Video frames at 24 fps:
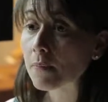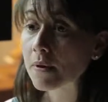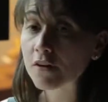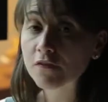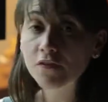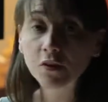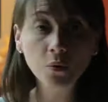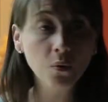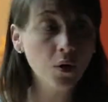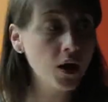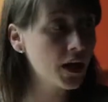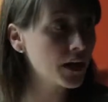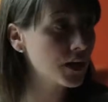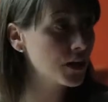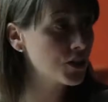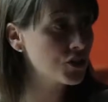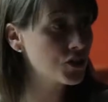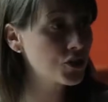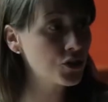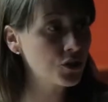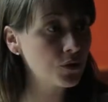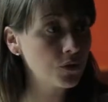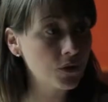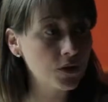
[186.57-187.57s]
But if you walk
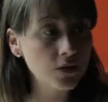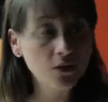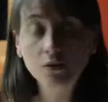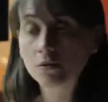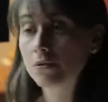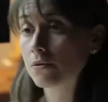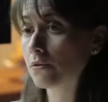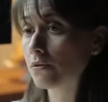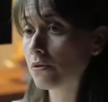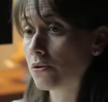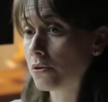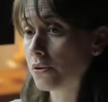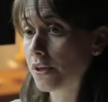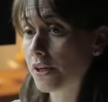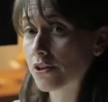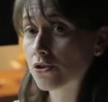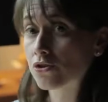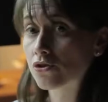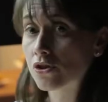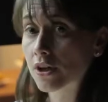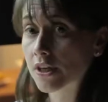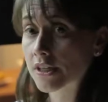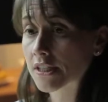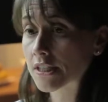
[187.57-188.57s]
into a newly
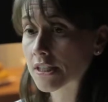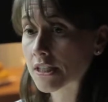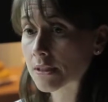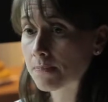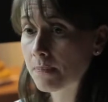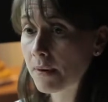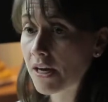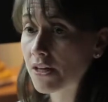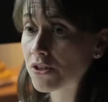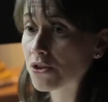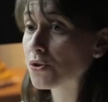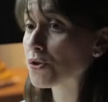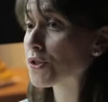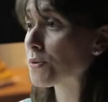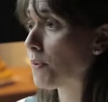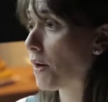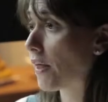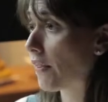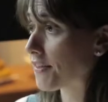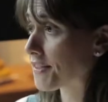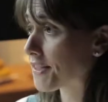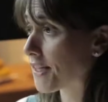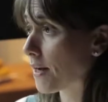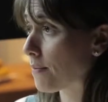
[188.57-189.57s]
constructed space, you
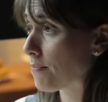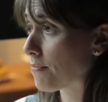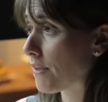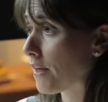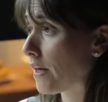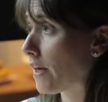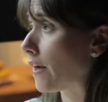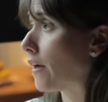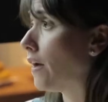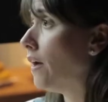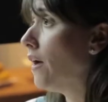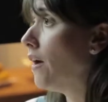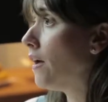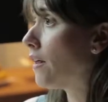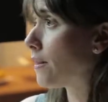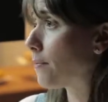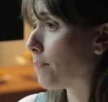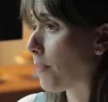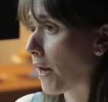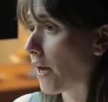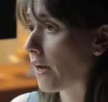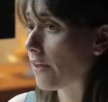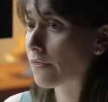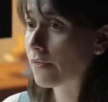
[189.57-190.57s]
smell the same thing: the
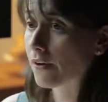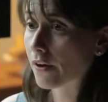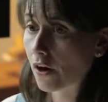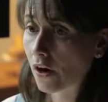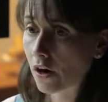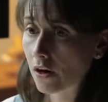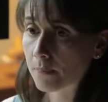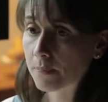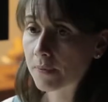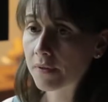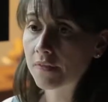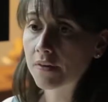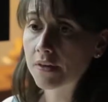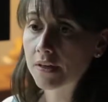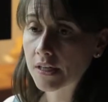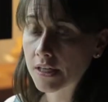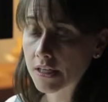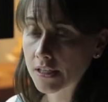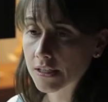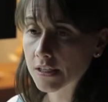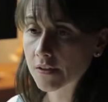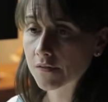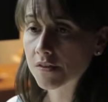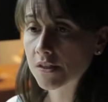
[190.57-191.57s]
paint, the carpet, the
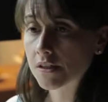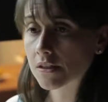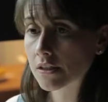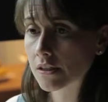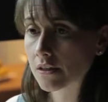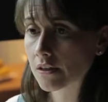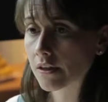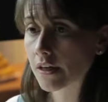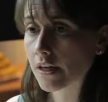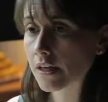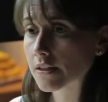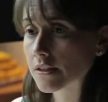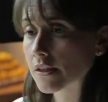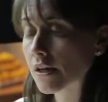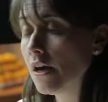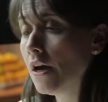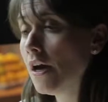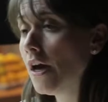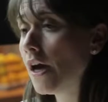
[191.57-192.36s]
adhesives, the sealants.